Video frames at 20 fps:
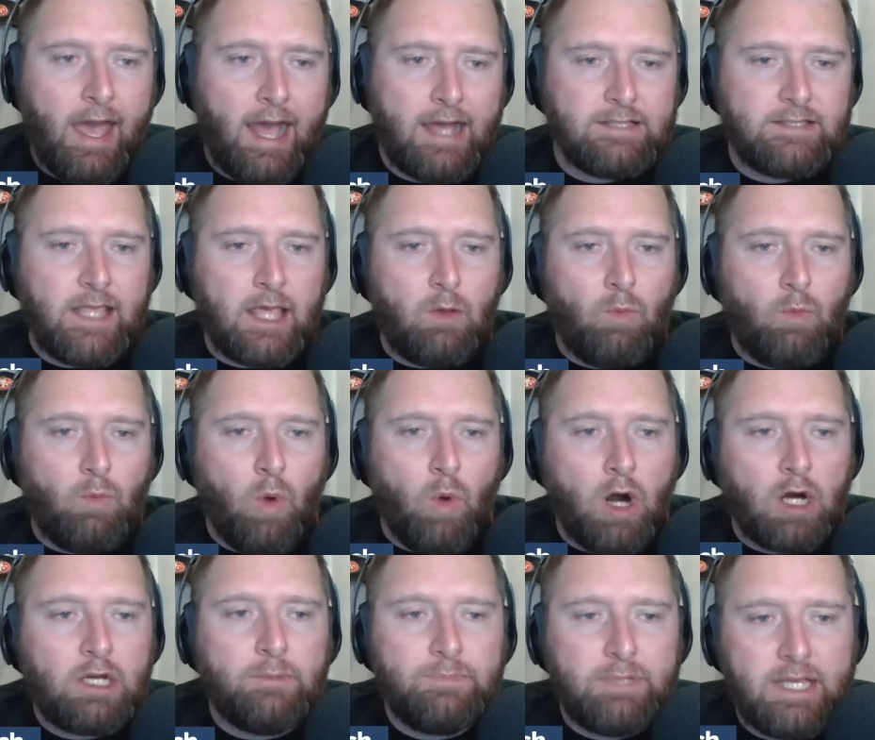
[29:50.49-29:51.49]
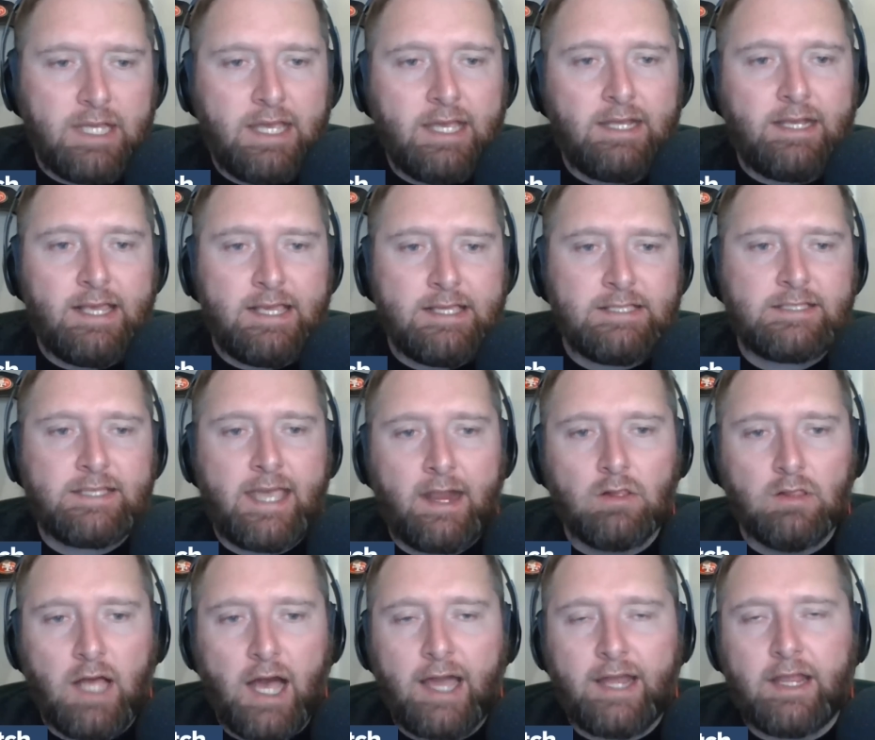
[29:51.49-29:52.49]
as they welcomed in East
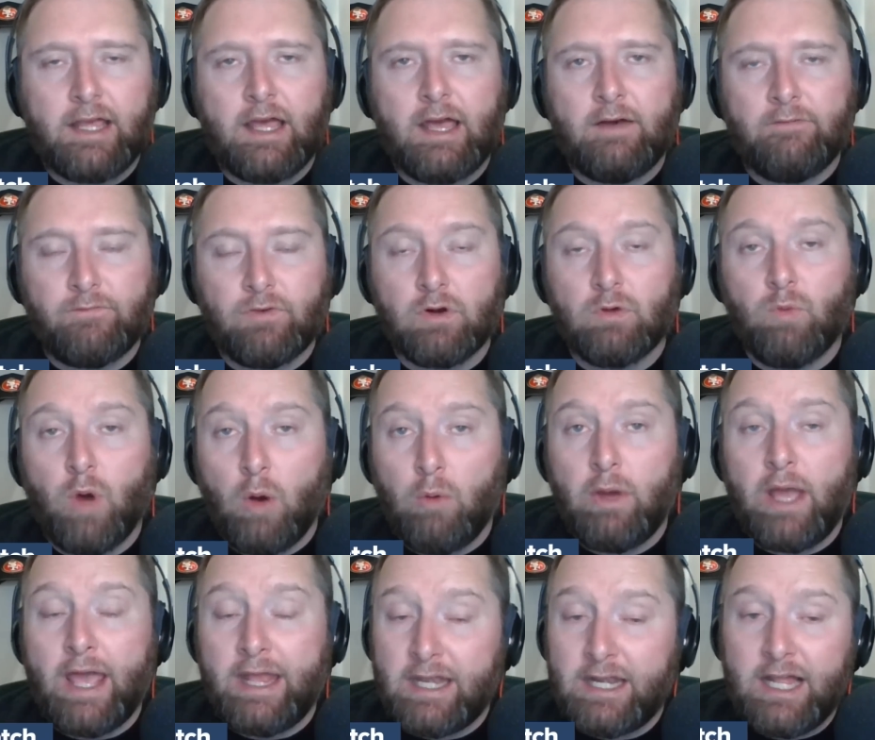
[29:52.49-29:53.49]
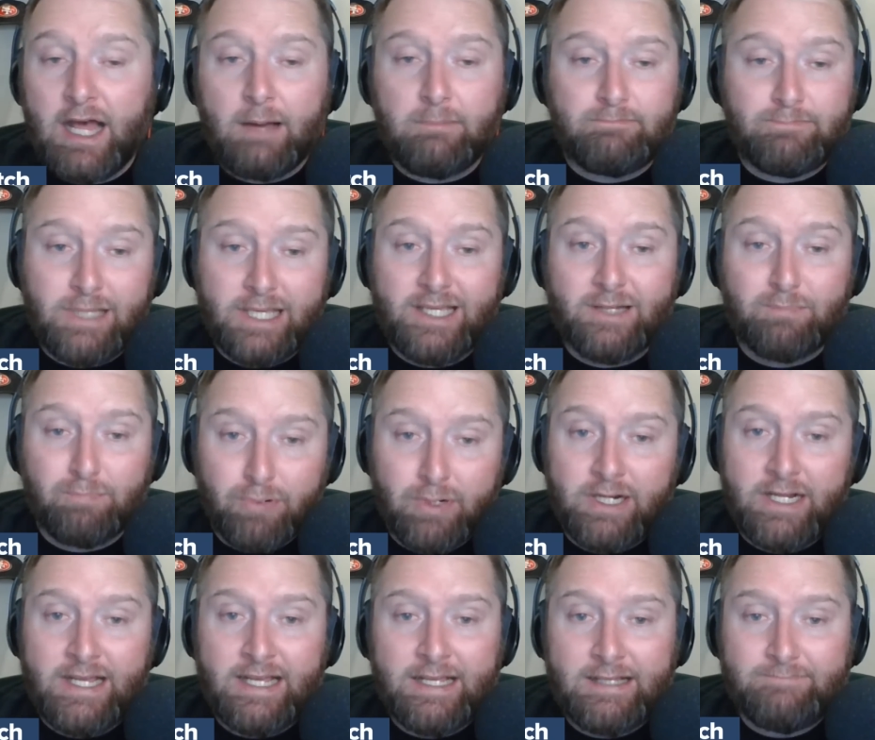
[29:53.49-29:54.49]
Carolina for what ended up being a
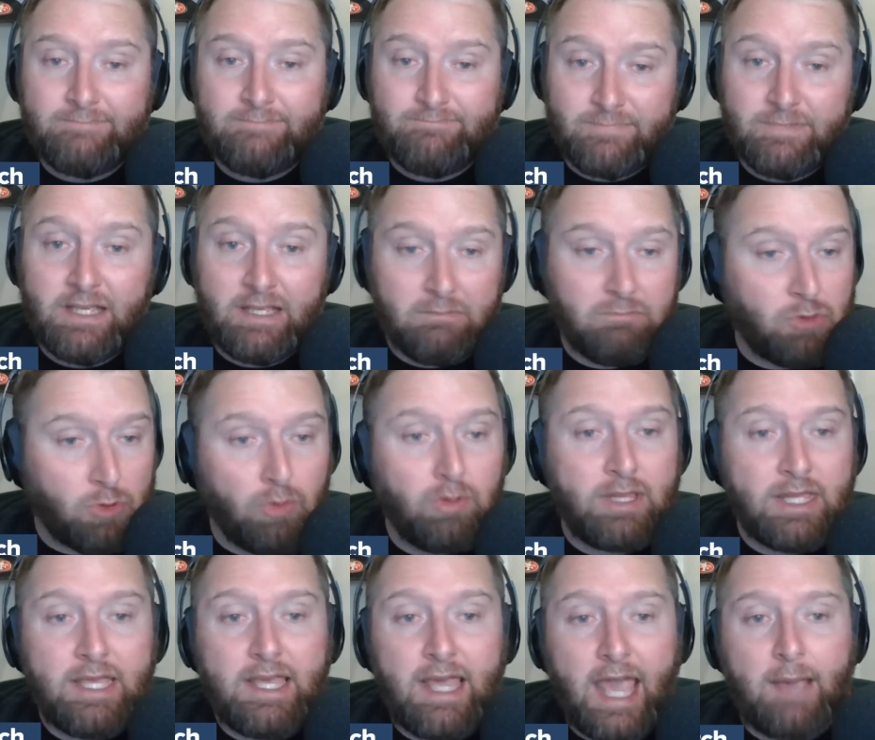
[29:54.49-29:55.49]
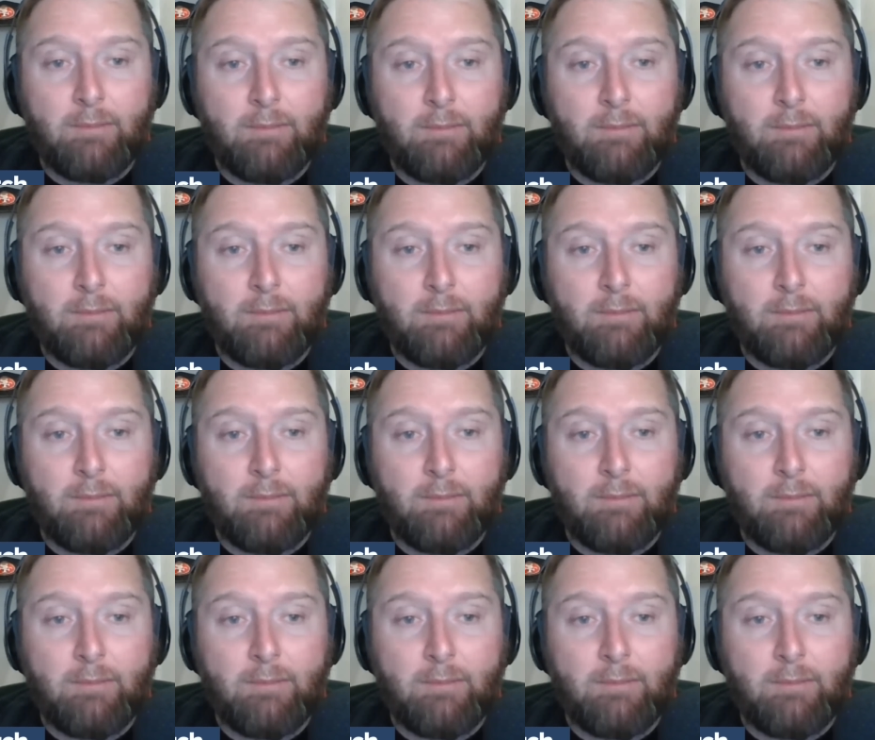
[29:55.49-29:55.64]
pretty thrilling game.